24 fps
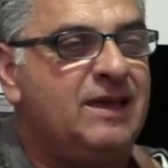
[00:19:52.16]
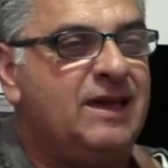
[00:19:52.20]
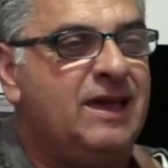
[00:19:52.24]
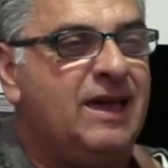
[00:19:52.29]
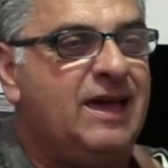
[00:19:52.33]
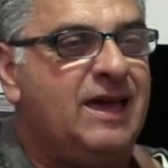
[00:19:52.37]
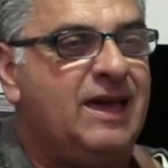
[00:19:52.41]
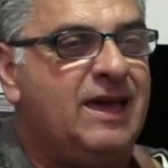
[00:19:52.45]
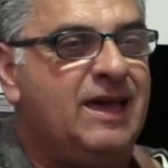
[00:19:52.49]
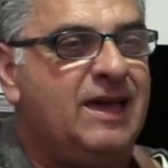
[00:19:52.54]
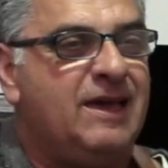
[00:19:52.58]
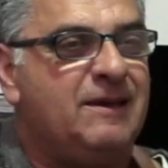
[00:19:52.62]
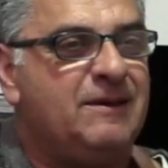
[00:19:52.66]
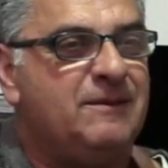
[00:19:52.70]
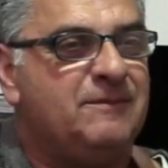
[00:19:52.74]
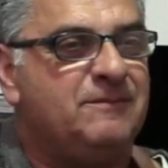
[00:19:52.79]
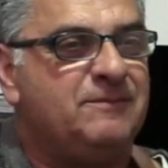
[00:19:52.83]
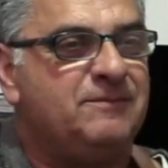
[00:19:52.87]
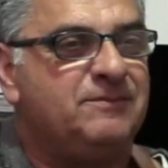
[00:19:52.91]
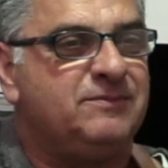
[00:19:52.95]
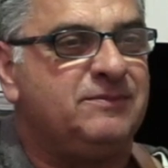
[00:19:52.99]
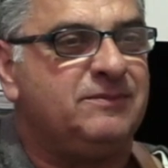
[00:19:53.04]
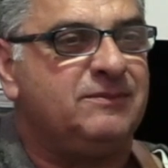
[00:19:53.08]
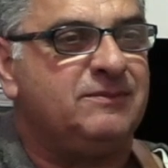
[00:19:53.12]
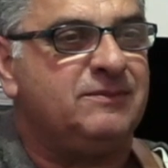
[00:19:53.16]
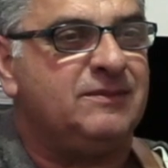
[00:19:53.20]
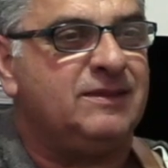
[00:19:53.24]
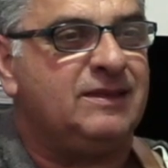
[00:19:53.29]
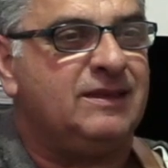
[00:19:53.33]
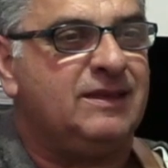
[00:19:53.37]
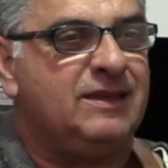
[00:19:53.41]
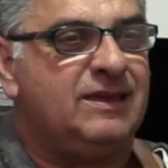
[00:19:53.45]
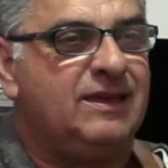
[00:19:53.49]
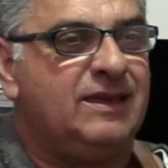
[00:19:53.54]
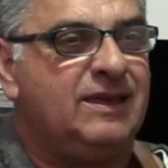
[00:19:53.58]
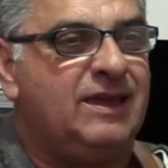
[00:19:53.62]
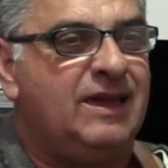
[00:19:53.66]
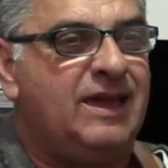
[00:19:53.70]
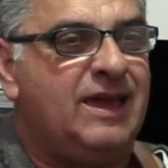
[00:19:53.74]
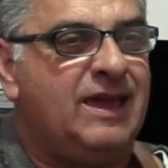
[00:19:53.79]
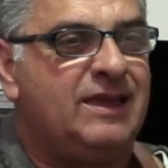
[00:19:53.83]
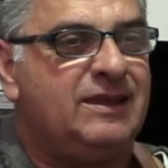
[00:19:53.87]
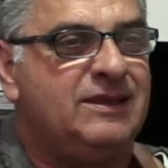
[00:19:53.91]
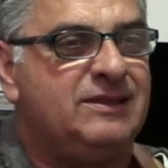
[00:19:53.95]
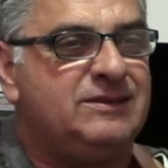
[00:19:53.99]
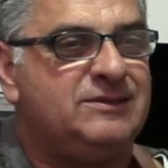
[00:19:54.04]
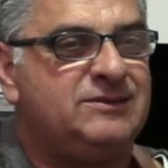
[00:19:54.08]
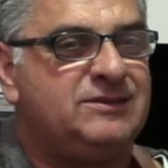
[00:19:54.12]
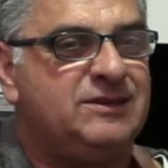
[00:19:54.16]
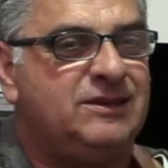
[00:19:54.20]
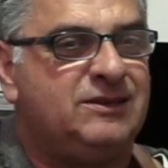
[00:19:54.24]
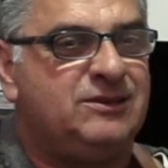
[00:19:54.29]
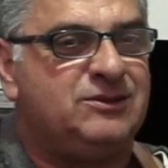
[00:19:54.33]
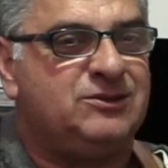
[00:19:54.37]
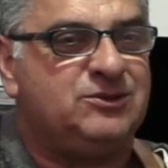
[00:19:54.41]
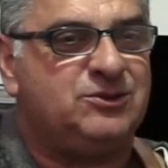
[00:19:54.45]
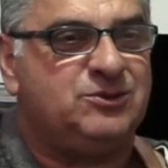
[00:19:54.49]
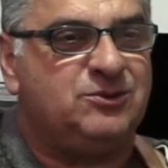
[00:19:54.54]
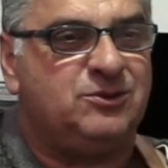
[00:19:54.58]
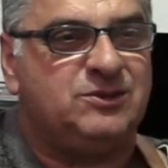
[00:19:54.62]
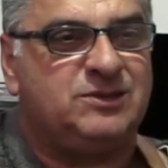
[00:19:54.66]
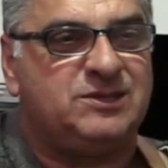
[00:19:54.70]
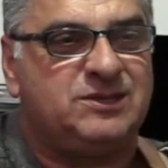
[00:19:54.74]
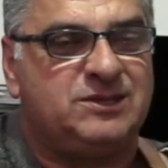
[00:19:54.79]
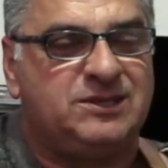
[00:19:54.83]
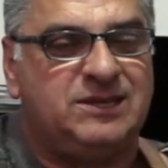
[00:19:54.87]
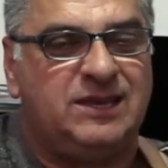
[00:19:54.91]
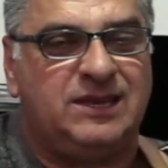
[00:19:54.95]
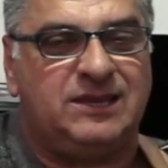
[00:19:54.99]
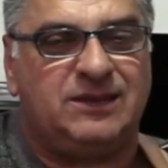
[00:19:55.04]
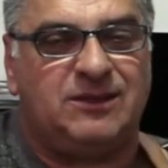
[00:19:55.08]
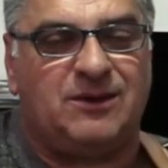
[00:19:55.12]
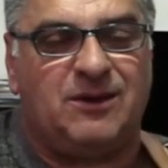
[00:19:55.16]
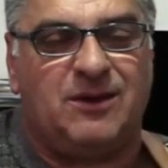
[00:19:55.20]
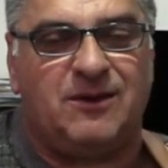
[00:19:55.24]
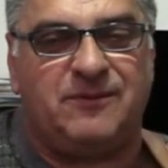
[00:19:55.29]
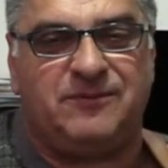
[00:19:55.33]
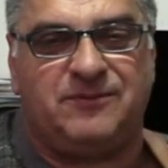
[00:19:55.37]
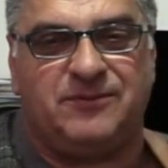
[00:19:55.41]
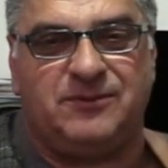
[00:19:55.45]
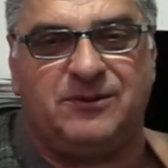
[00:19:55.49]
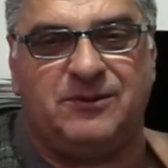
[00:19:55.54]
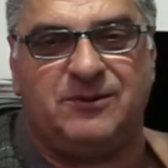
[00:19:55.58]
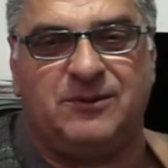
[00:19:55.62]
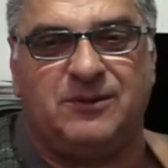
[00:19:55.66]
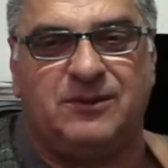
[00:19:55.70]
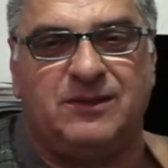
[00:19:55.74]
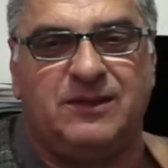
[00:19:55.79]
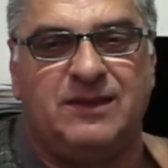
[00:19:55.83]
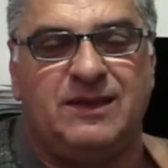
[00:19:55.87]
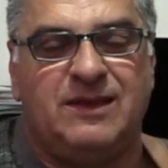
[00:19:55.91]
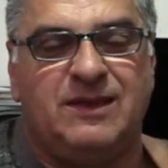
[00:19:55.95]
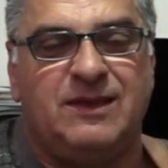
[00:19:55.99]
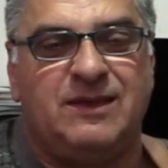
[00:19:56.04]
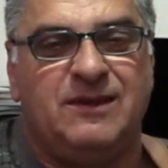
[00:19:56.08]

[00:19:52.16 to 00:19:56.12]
And it should sit, I feel,